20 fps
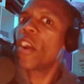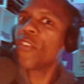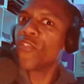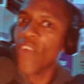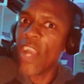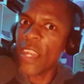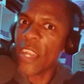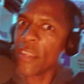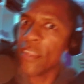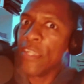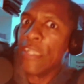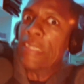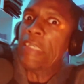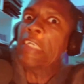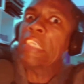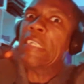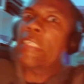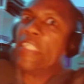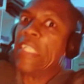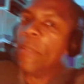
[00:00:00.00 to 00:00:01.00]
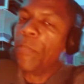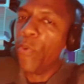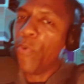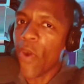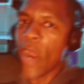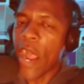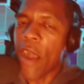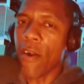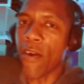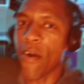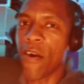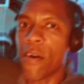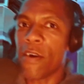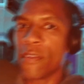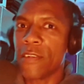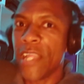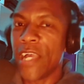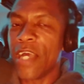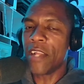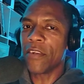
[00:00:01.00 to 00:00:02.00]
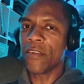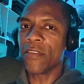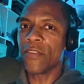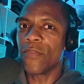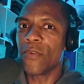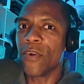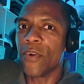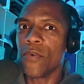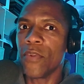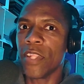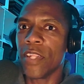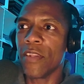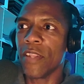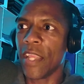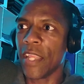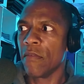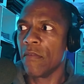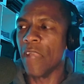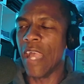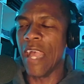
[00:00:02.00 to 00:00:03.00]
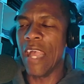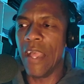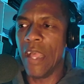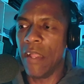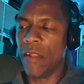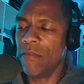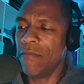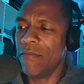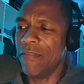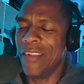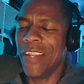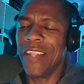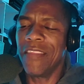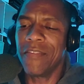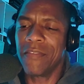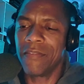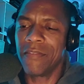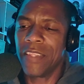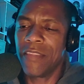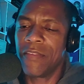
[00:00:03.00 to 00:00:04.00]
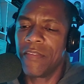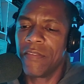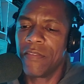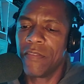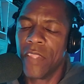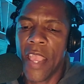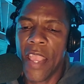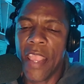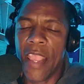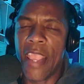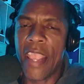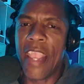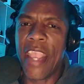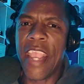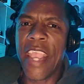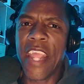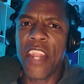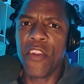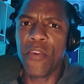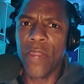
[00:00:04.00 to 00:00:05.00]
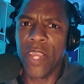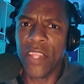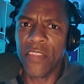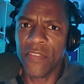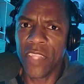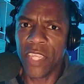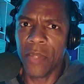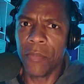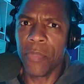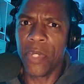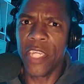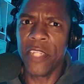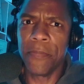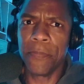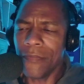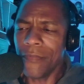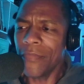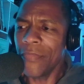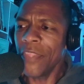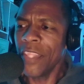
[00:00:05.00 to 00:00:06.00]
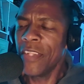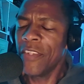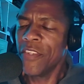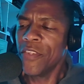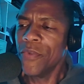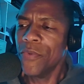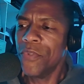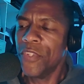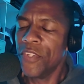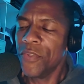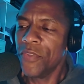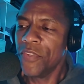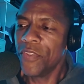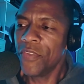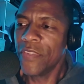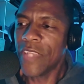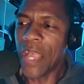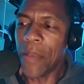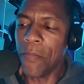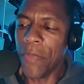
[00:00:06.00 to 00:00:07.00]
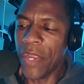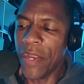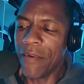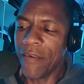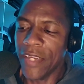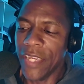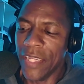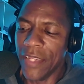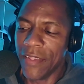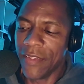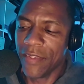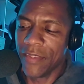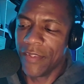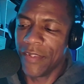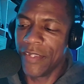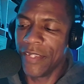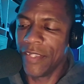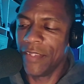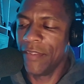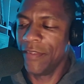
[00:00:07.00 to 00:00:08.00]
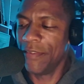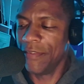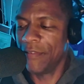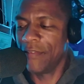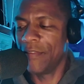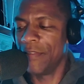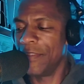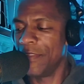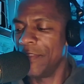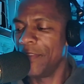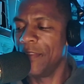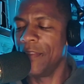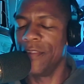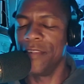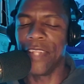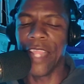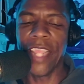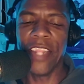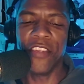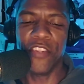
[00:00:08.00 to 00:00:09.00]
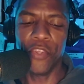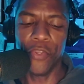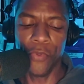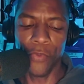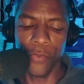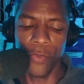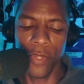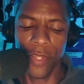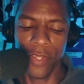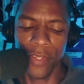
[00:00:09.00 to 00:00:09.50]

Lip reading: trying to pour alcohol down her throat? And like, I don't know, that's interesting, but dude, you just got married. Like, day two.